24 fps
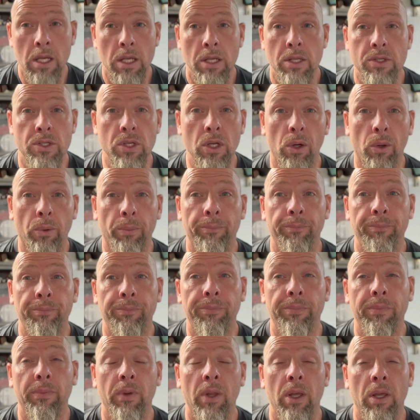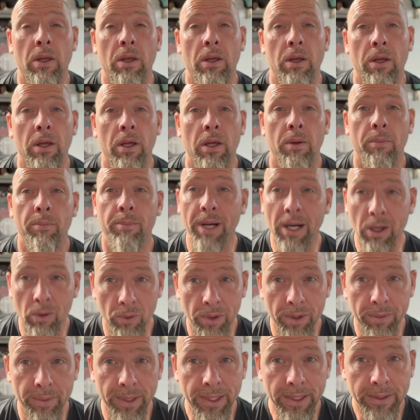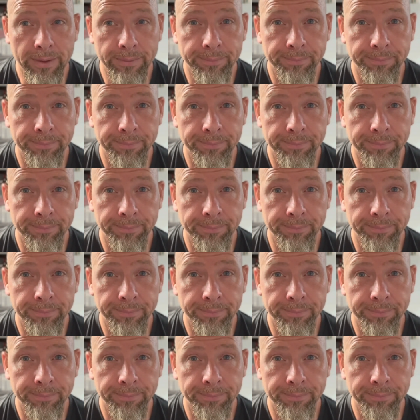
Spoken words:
So bear with me.